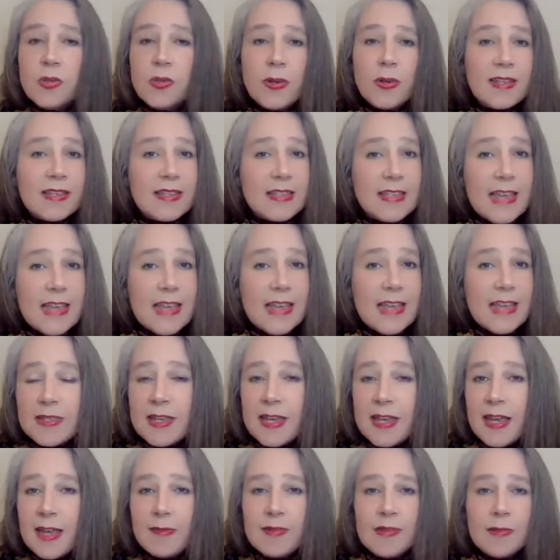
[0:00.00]
to
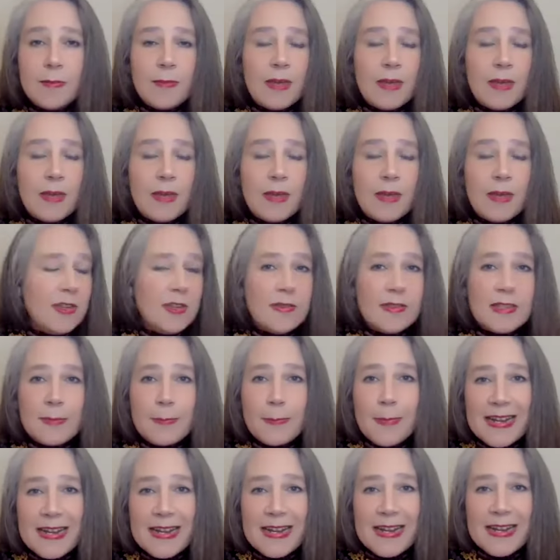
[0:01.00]
accept it, to maybe use a
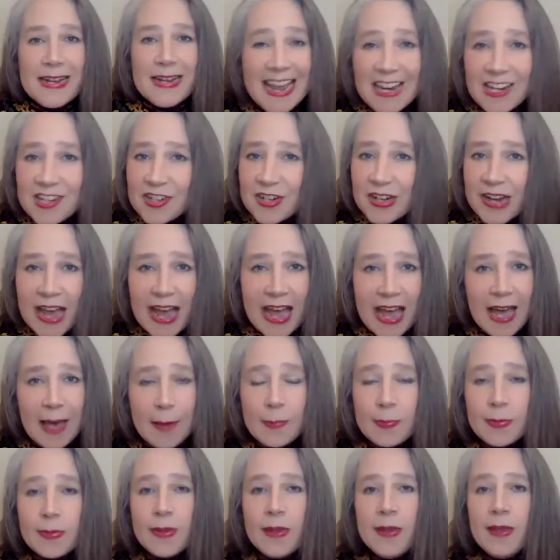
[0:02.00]
meditation
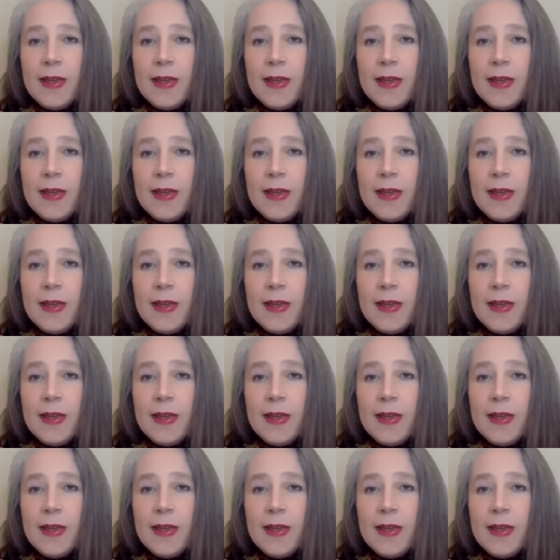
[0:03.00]
app,